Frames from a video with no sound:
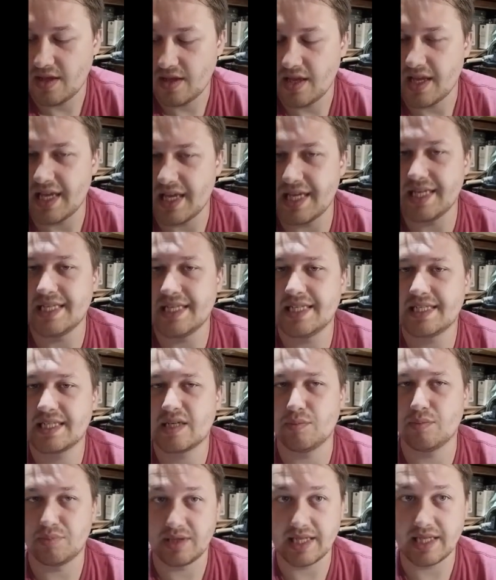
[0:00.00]
is
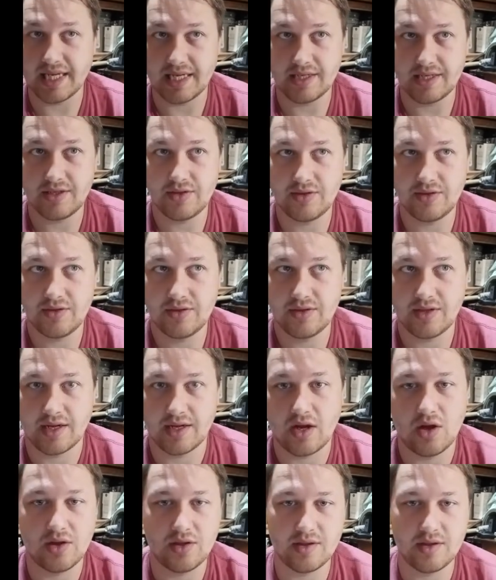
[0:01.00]
complete. Like
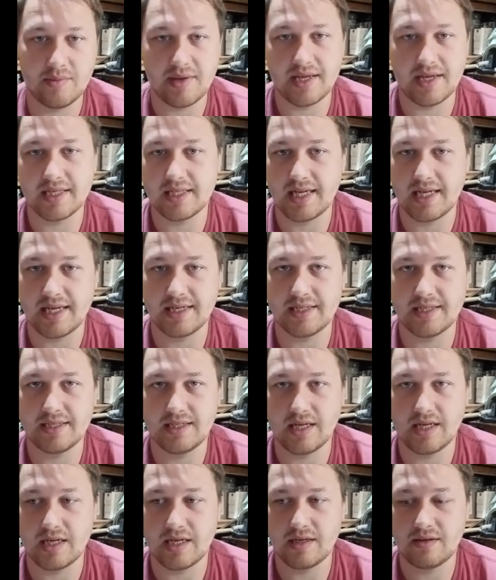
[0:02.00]
all of the baseline is done.